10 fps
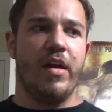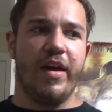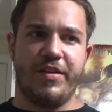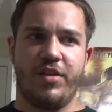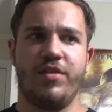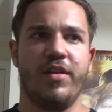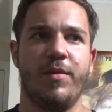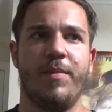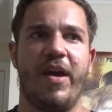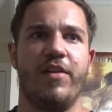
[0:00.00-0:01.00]
I said, sure, let
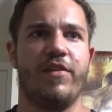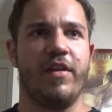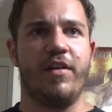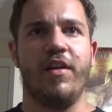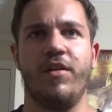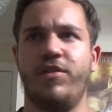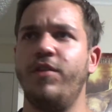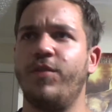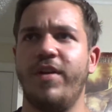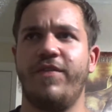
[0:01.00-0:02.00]
me bench. And, you know,
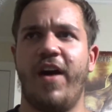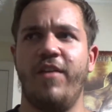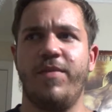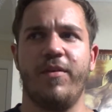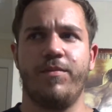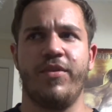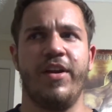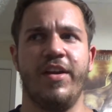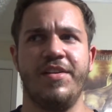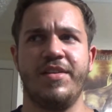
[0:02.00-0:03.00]
225 felt
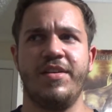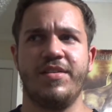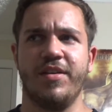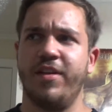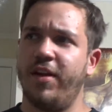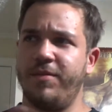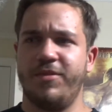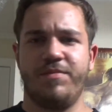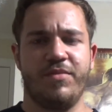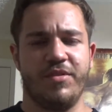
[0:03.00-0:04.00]
pretty easy. So then I
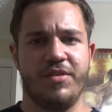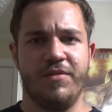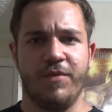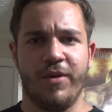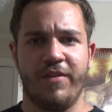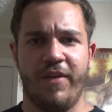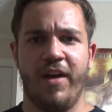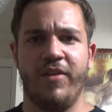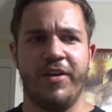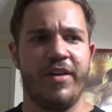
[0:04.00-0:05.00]
just put
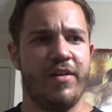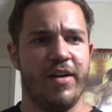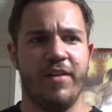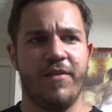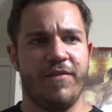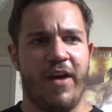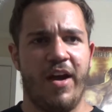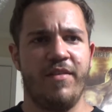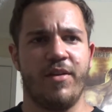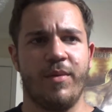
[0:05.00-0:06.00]
245 on there, hit it for
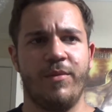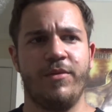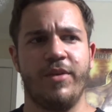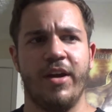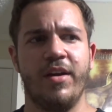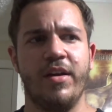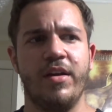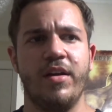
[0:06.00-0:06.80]
five, and I went, okay.